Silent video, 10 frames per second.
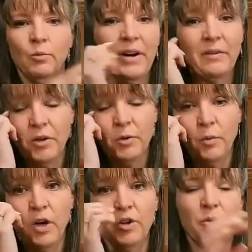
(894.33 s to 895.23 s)
whatever you
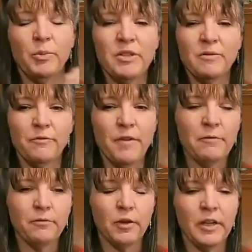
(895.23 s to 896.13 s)
want. You could put some
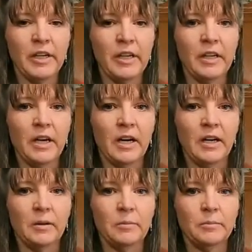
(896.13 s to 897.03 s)
fat-free.
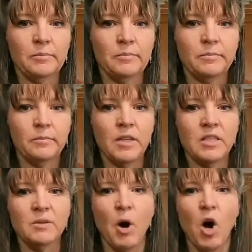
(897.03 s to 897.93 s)
Um, a
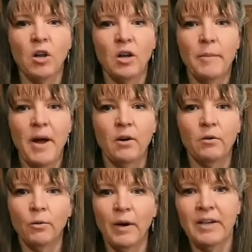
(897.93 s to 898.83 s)
small
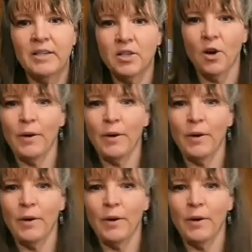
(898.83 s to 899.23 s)
amount. What